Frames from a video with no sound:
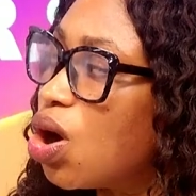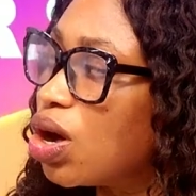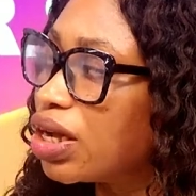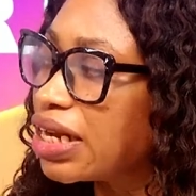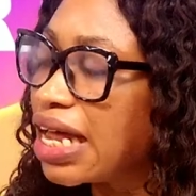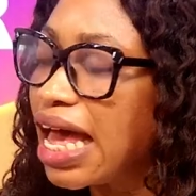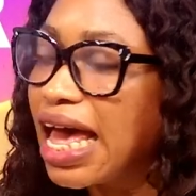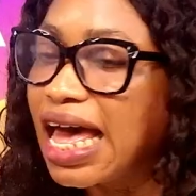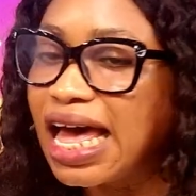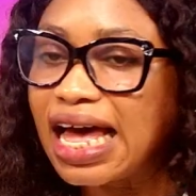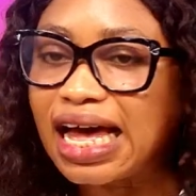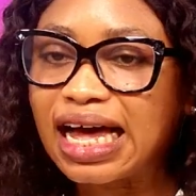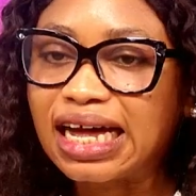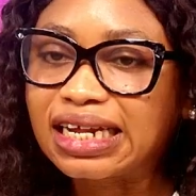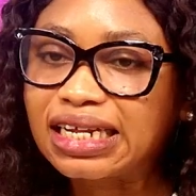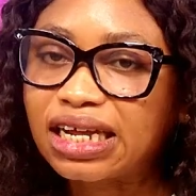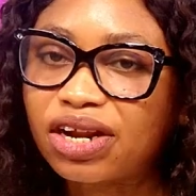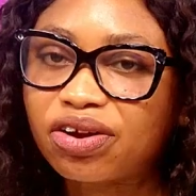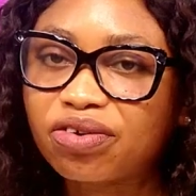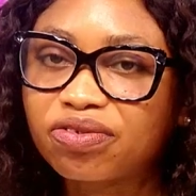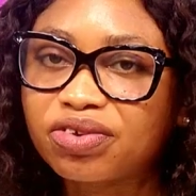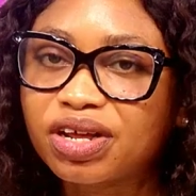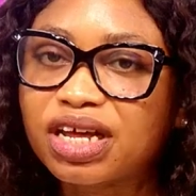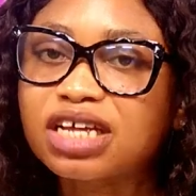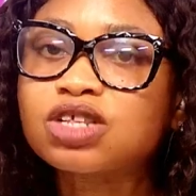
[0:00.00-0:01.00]
At the end of the day,
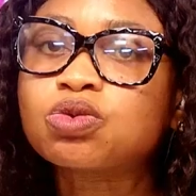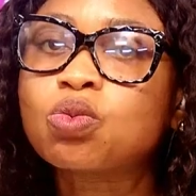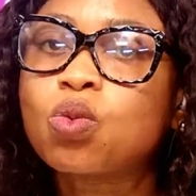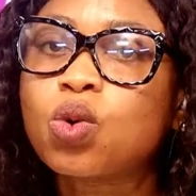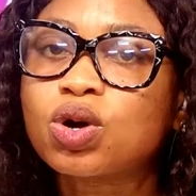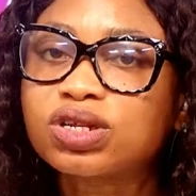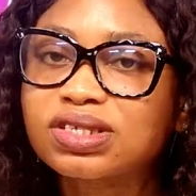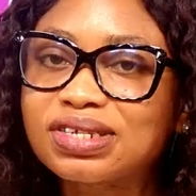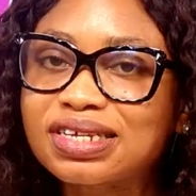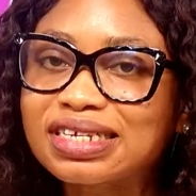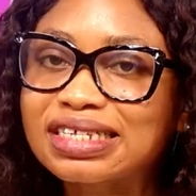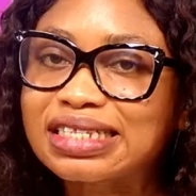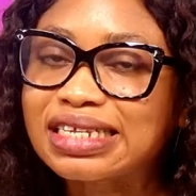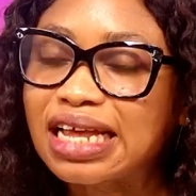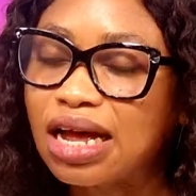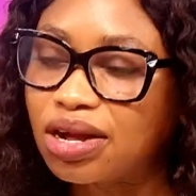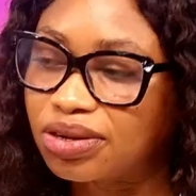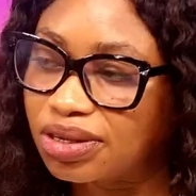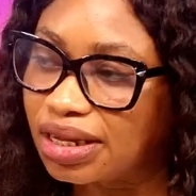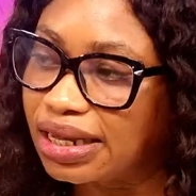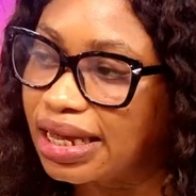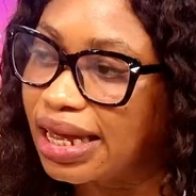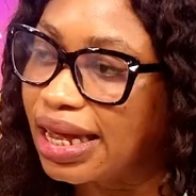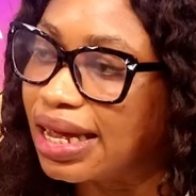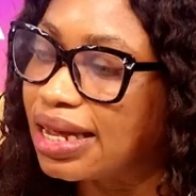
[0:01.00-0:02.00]
it waters down the
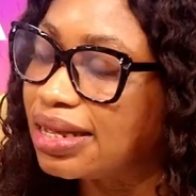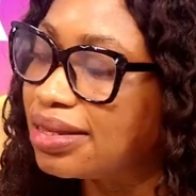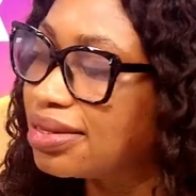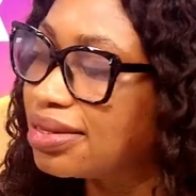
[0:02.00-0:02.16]
gains.